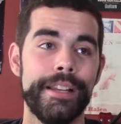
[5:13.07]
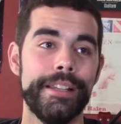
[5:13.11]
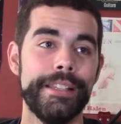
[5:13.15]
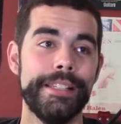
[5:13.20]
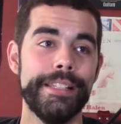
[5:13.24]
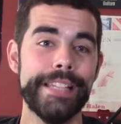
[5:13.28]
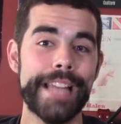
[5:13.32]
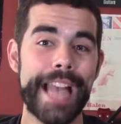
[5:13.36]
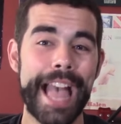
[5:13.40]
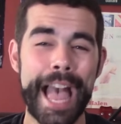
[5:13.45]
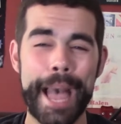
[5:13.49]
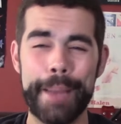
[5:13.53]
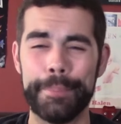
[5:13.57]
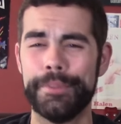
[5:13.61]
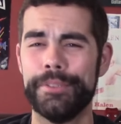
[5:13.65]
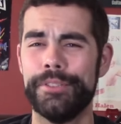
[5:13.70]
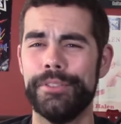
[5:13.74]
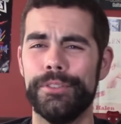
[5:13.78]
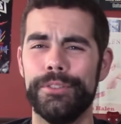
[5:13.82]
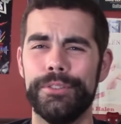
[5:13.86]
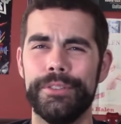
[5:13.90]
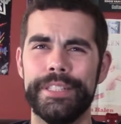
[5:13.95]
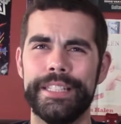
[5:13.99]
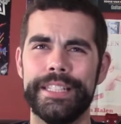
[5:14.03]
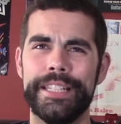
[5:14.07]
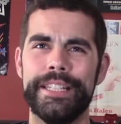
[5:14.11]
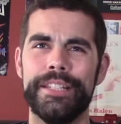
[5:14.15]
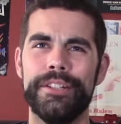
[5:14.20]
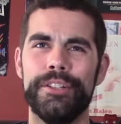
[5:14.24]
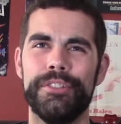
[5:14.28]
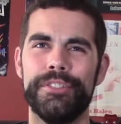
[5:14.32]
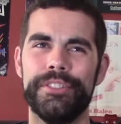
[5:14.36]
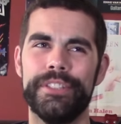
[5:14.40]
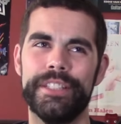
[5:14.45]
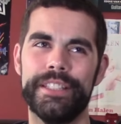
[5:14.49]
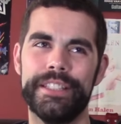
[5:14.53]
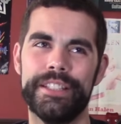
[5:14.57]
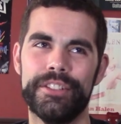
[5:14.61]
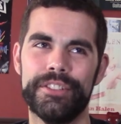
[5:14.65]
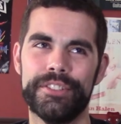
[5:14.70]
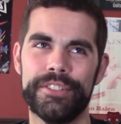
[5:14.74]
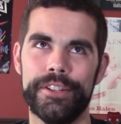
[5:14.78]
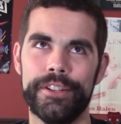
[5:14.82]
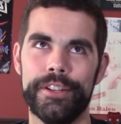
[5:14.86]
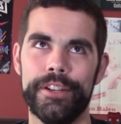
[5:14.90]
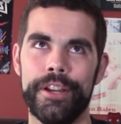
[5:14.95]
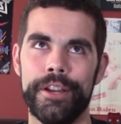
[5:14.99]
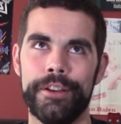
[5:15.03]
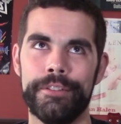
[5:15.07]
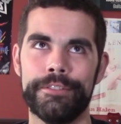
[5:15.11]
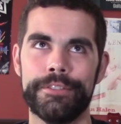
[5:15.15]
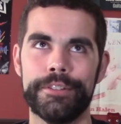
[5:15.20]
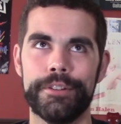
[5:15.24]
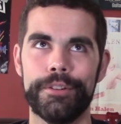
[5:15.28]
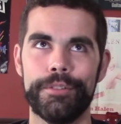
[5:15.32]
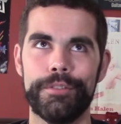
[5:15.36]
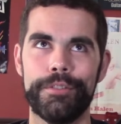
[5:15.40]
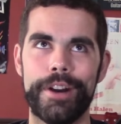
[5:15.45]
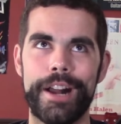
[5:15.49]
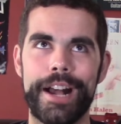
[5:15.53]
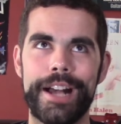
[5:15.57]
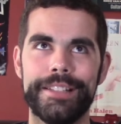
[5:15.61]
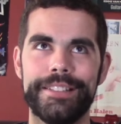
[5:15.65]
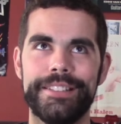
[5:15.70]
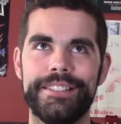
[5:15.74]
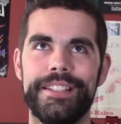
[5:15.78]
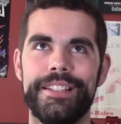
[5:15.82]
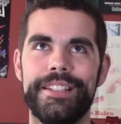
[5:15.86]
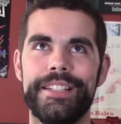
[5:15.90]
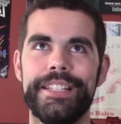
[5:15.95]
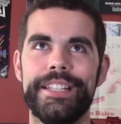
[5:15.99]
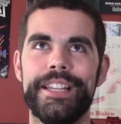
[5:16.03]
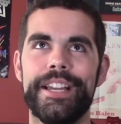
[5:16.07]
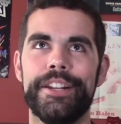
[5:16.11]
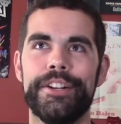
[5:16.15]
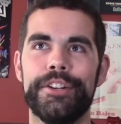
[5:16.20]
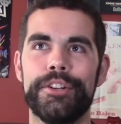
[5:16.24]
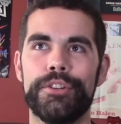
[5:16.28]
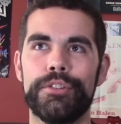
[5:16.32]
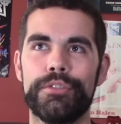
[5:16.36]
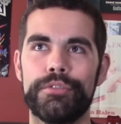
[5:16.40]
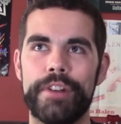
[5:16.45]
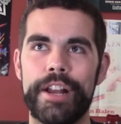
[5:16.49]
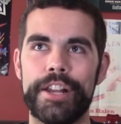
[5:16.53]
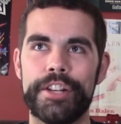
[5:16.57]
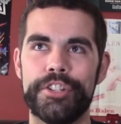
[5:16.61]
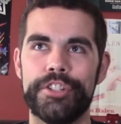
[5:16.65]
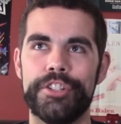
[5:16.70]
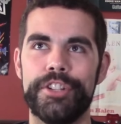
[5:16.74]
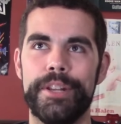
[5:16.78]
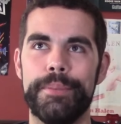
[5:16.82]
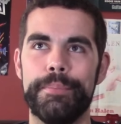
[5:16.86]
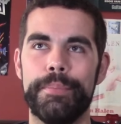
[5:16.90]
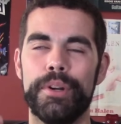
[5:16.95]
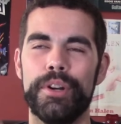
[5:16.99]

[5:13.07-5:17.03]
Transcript: He absolutely kills it. There's a ferocity and aggression,